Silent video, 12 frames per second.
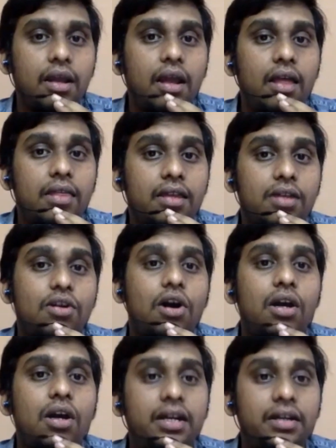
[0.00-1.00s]
they
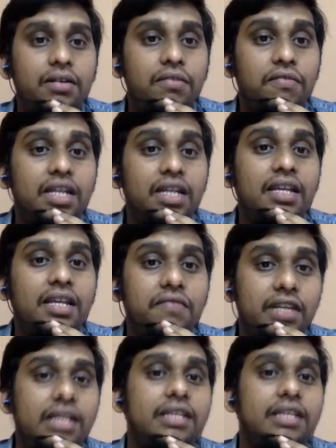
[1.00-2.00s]
call it Willy
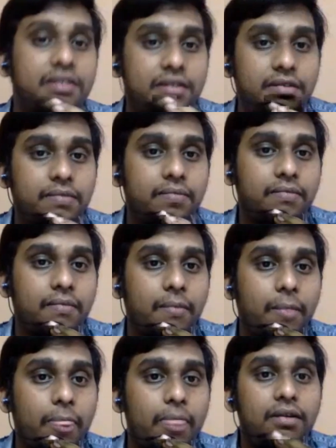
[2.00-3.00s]
Willies.
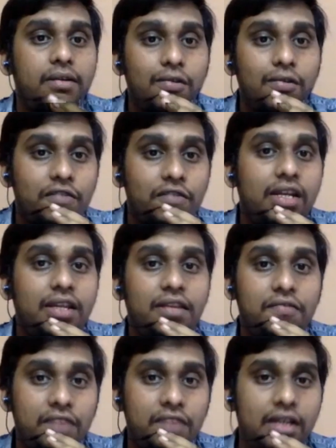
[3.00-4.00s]
Willy
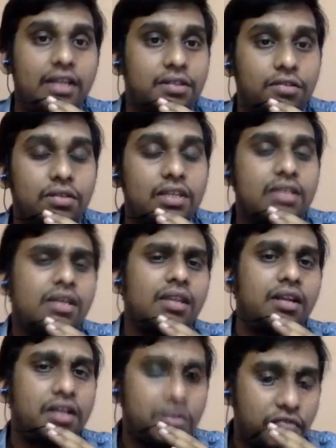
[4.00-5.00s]
Willies. So these are the
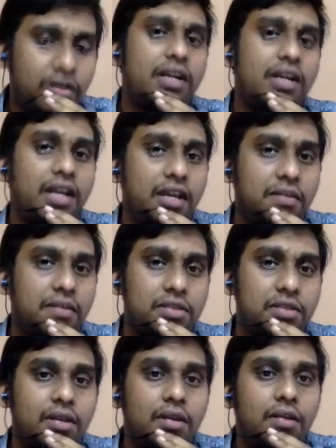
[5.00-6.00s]
different names
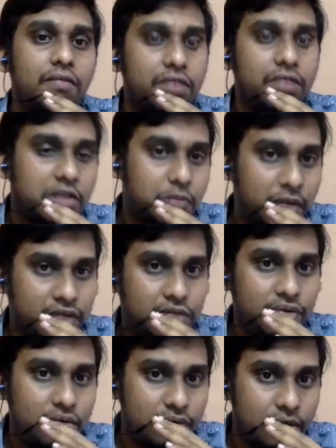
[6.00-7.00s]
with respect
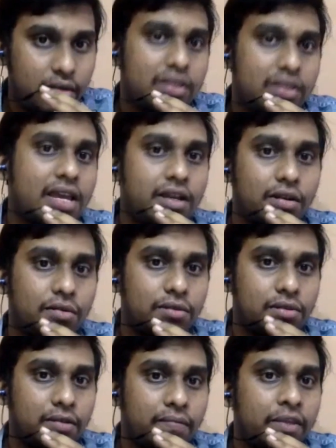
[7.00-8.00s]
to
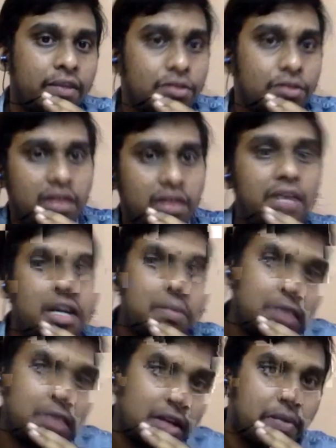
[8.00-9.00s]
cyclones. So there might
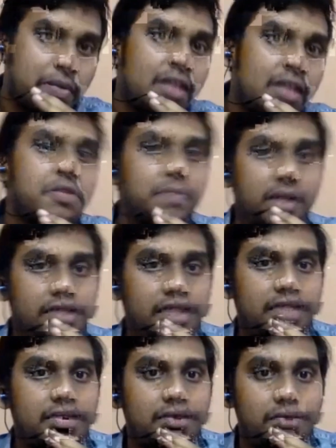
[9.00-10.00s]
be a prelims bit
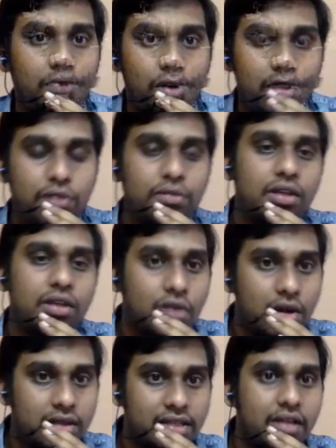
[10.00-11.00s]
like what do they
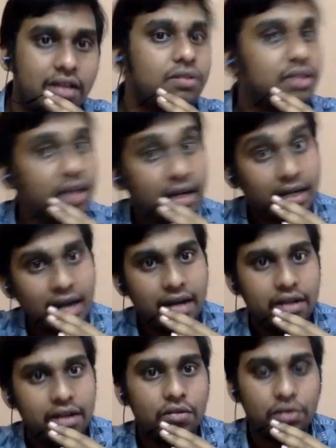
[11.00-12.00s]
call cyclones in
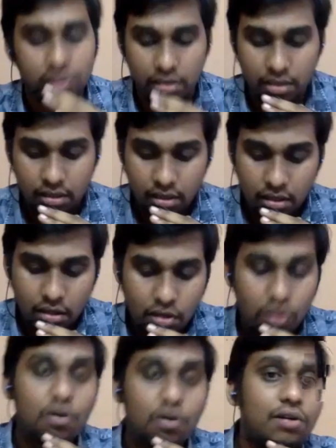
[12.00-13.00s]
Atlantic Ocean,
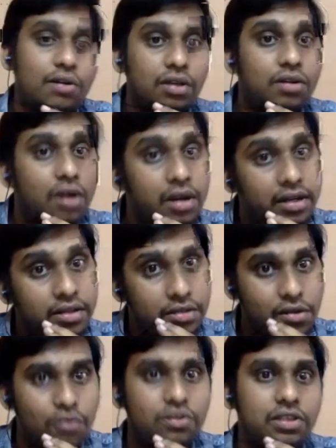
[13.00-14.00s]
or what do they call it in
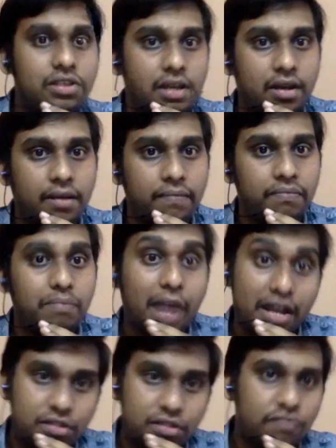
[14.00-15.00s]
South China?
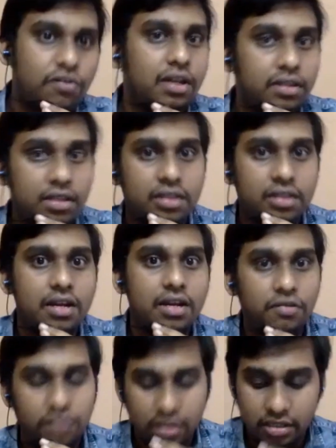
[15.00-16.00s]
Match the following. These kind
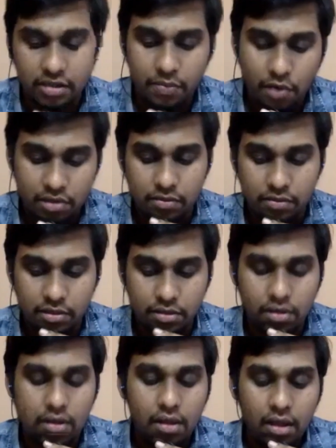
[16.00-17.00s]
of things are possible.
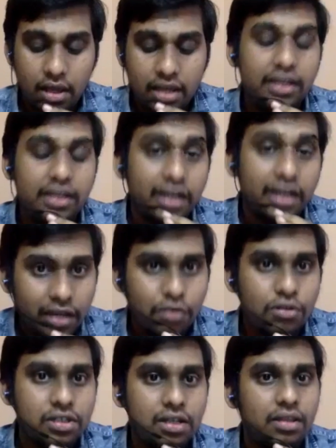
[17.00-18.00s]
So in Indian
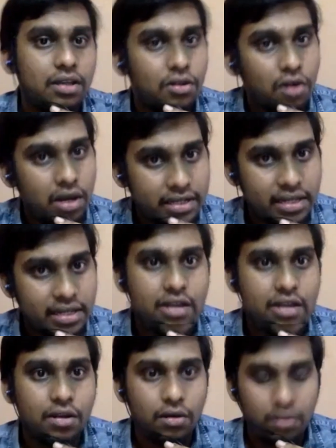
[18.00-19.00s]
Ocean, they call it
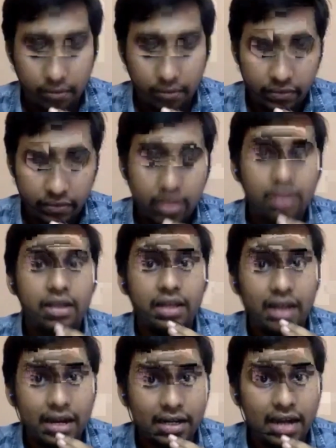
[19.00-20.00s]
cyclone.
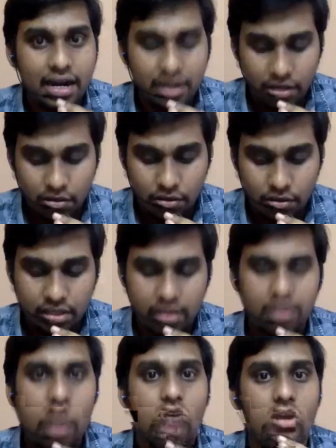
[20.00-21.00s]
In Atlantic Ocean,
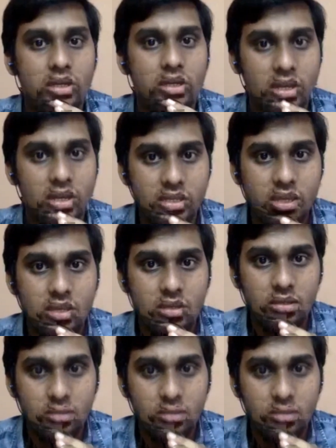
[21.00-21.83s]
they call it hurricane.